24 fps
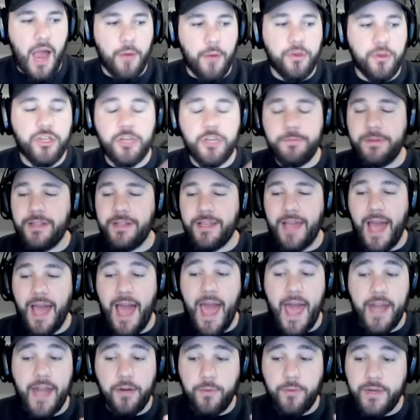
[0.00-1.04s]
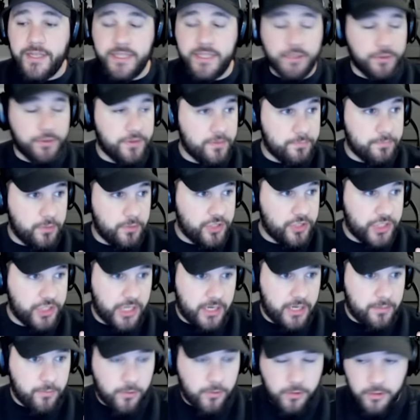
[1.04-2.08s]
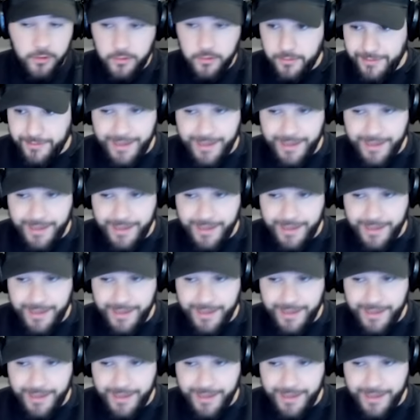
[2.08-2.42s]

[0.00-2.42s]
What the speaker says: I would just be like, I don't want to deal with this bullshit anymore.